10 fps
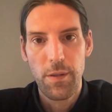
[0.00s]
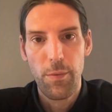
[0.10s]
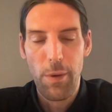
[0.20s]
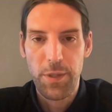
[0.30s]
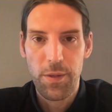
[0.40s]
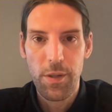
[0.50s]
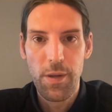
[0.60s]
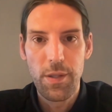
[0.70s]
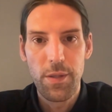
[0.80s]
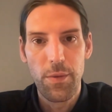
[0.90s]
Web Studio
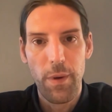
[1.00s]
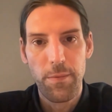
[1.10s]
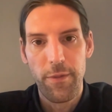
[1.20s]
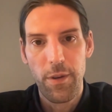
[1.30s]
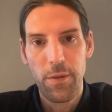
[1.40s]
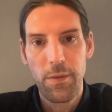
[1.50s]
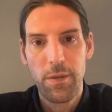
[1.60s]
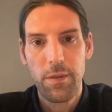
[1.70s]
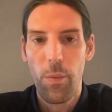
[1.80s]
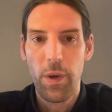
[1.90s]
is to Webflow
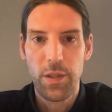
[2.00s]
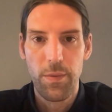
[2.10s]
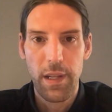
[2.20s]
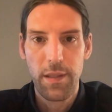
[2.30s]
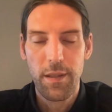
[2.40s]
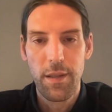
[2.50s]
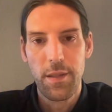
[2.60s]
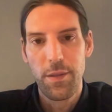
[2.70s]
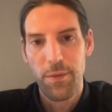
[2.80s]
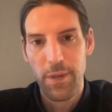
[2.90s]
what Svelte
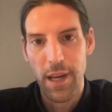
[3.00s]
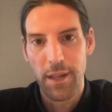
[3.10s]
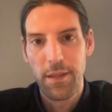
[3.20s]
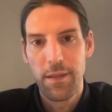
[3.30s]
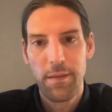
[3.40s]
is to React.